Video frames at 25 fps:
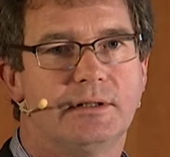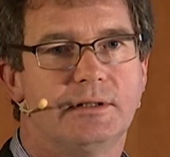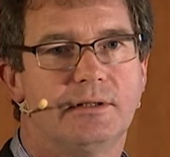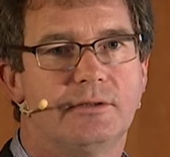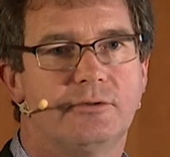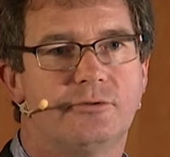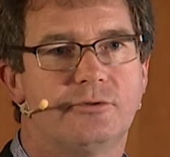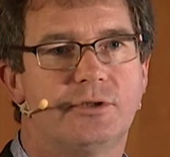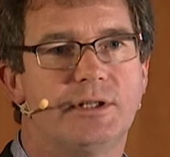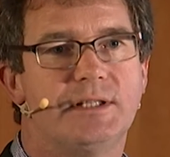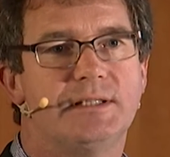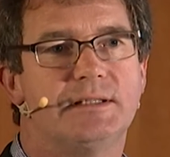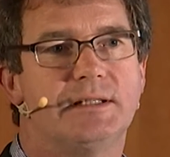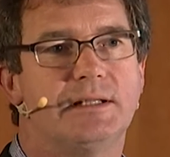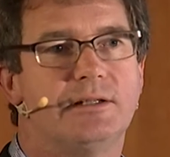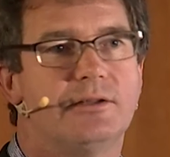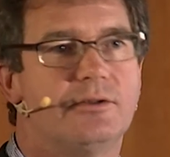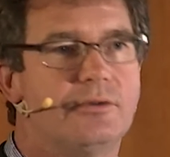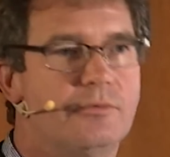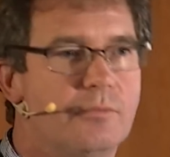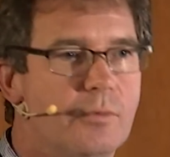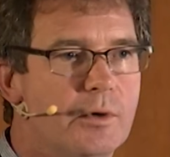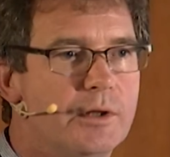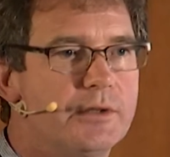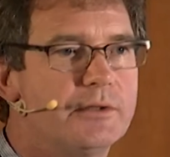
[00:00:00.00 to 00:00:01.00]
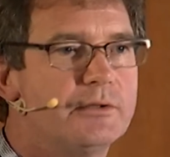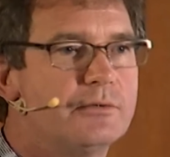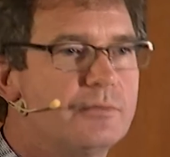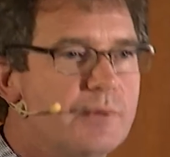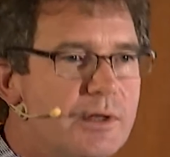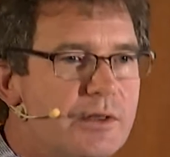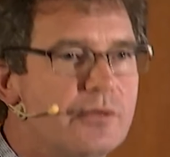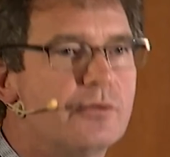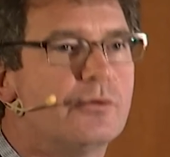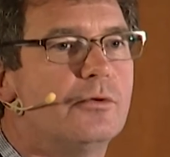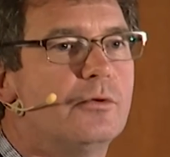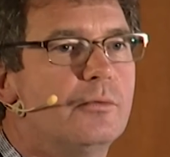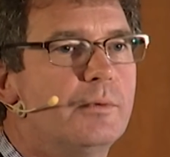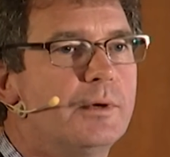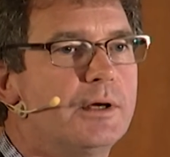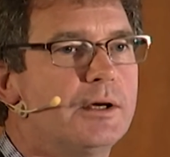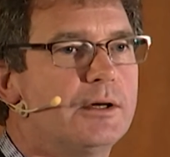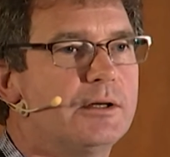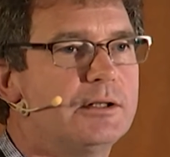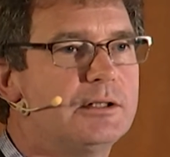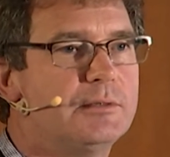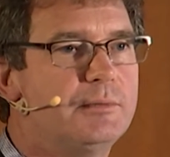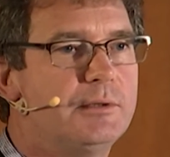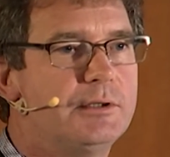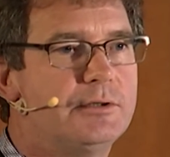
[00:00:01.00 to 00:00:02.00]
treated the ones we thought were
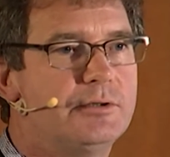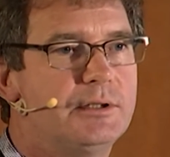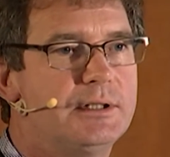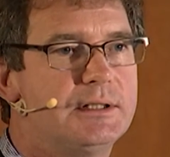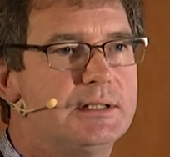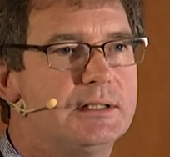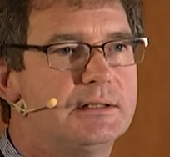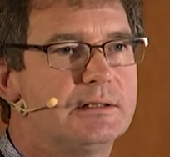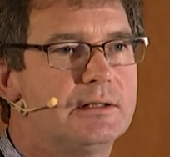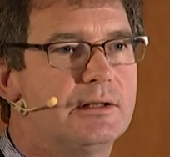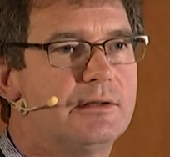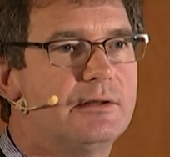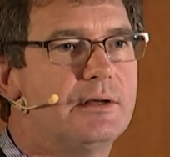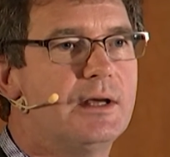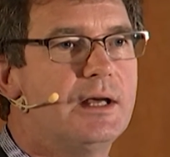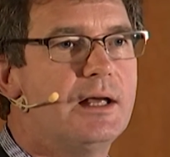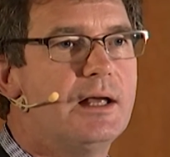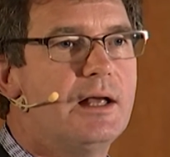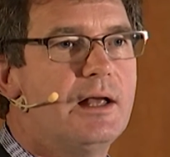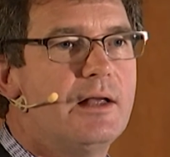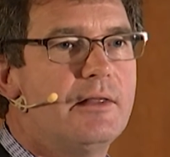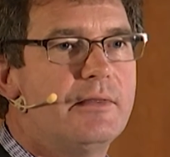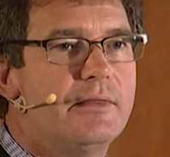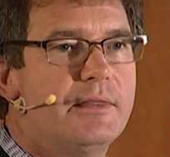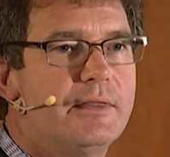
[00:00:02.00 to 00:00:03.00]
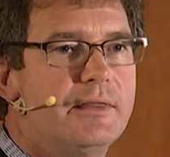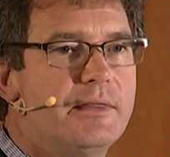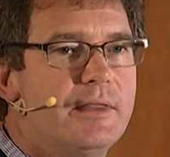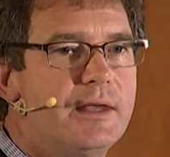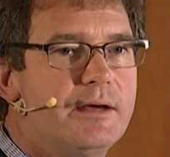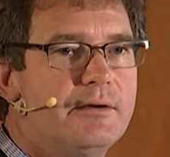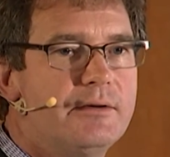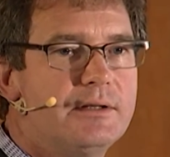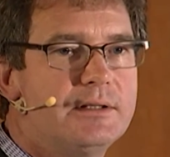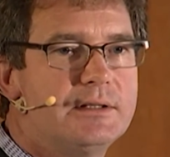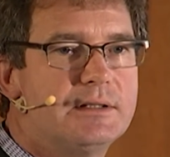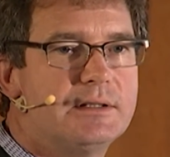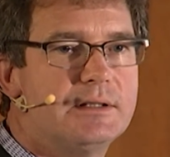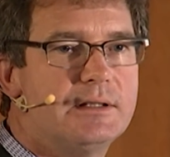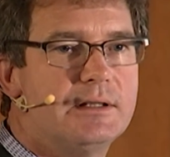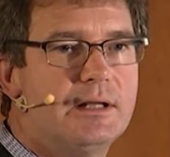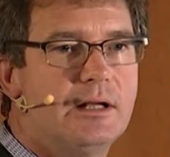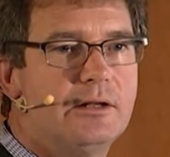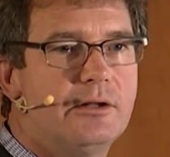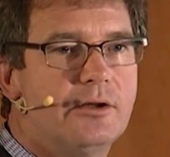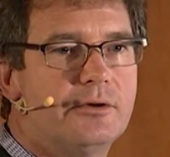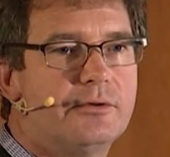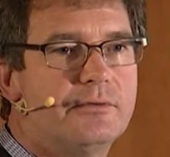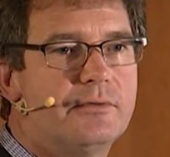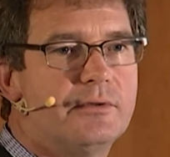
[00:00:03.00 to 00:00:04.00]
going to be treated? So there is a
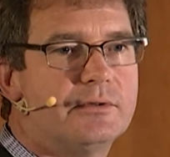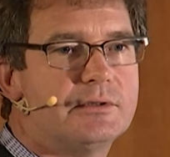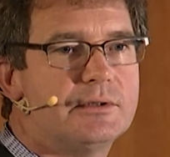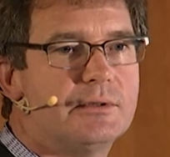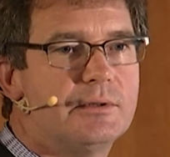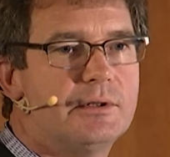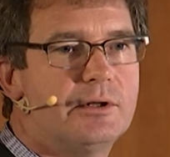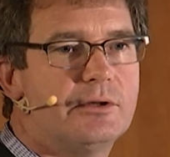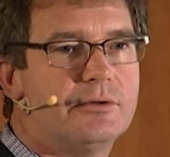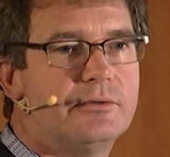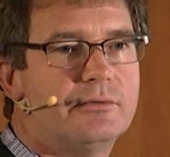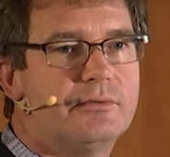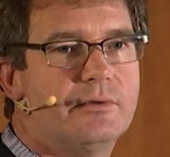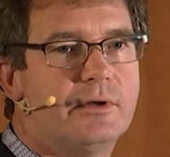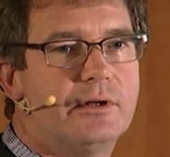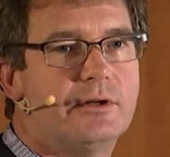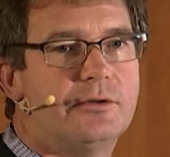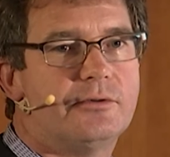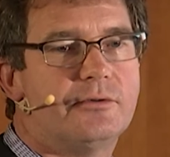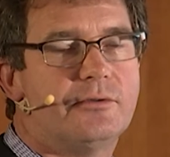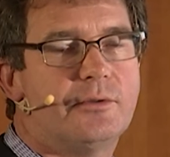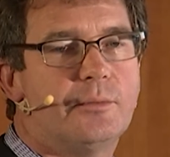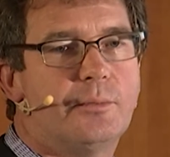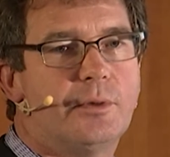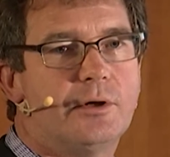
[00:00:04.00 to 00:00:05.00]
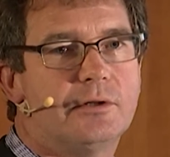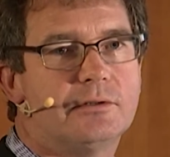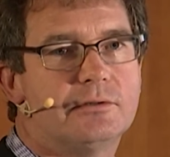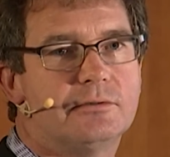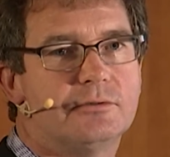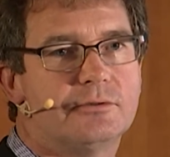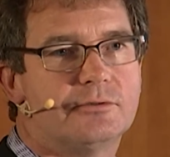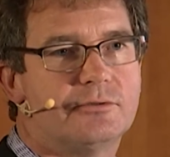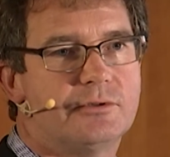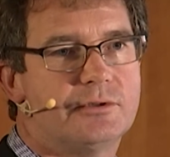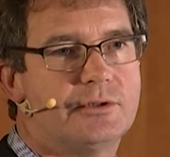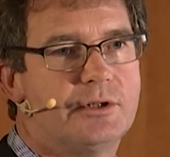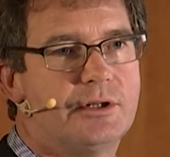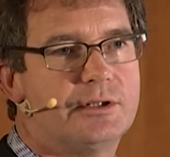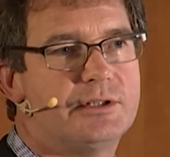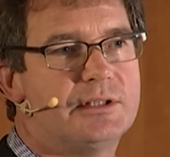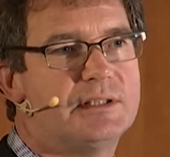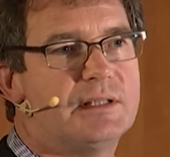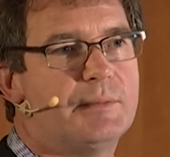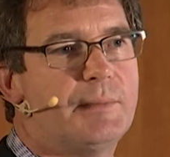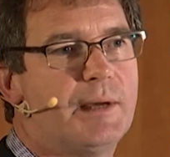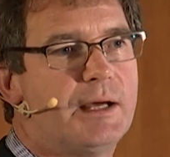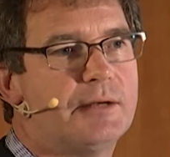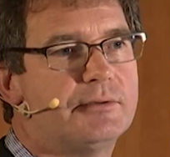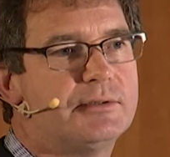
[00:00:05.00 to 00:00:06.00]
lot of the post-launch research is
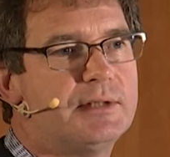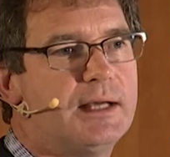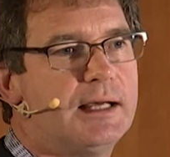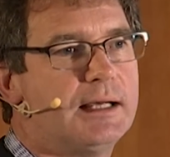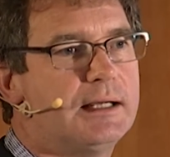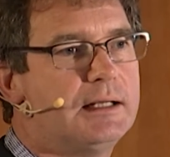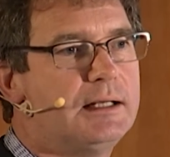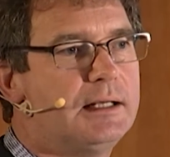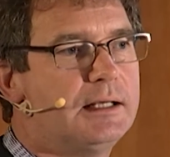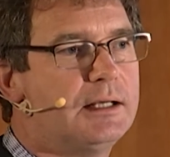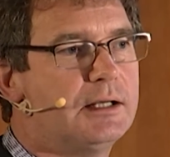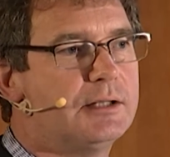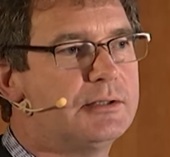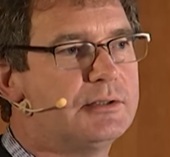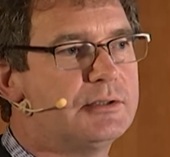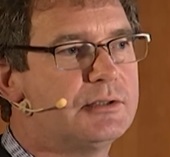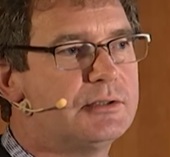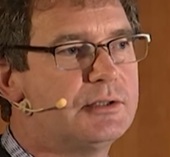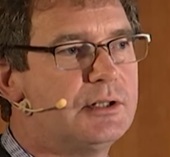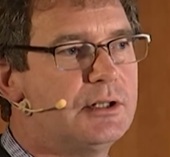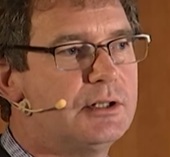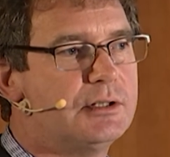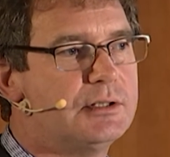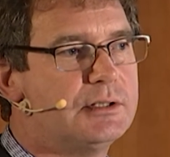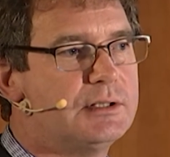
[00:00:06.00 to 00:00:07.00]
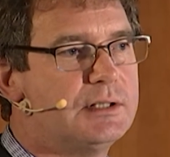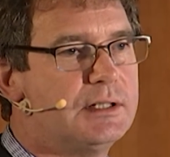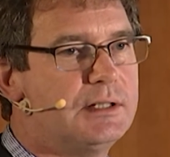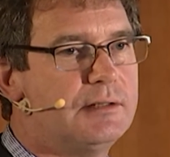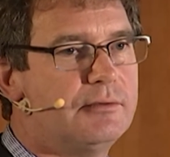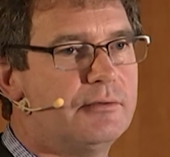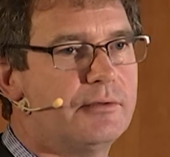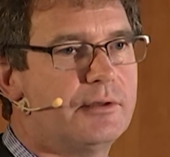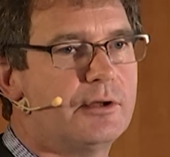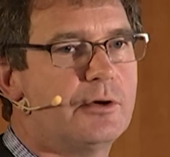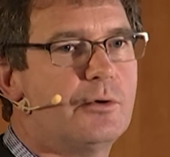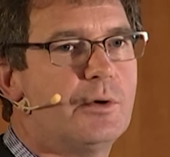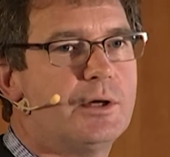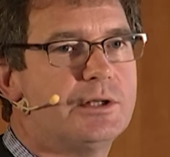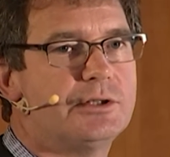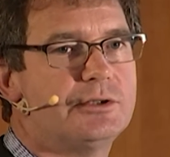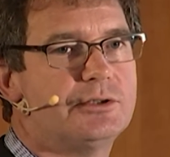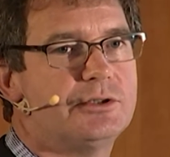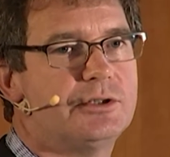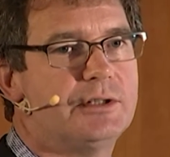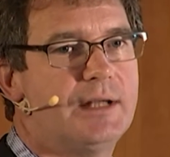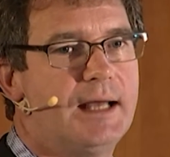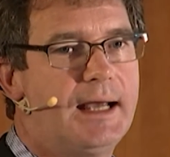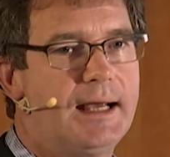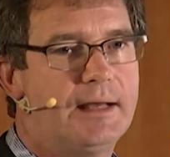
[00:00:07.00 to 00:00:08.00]
about tackling uncertainty with the
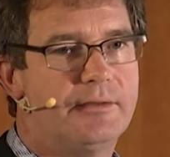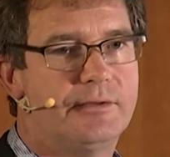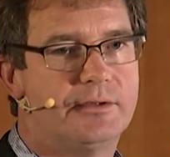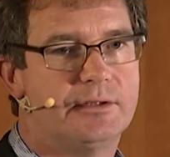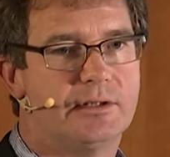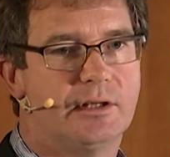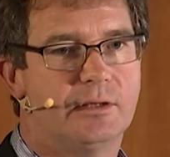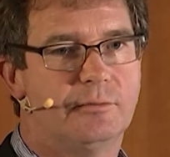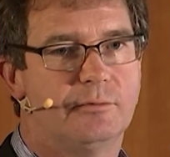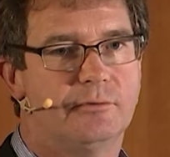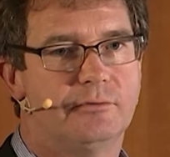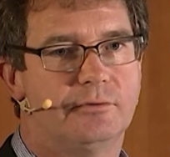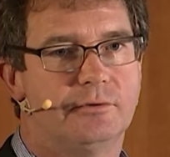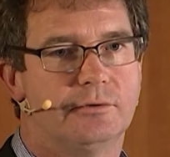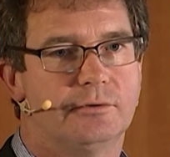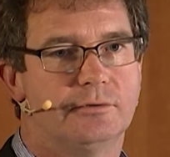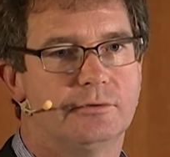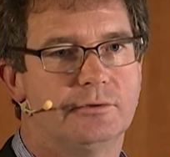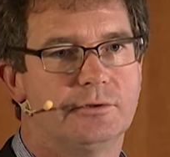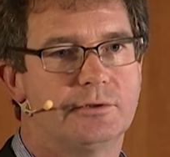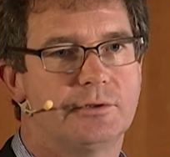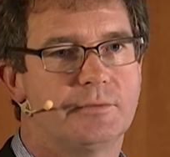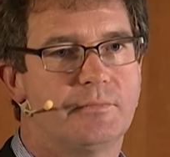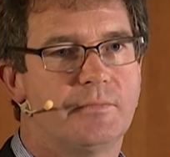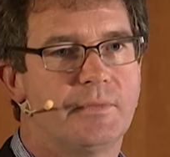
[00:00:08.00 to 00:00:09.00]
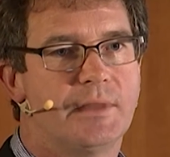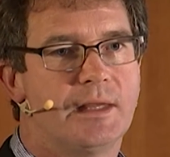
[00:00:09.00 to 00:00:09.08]
question at the time of launch.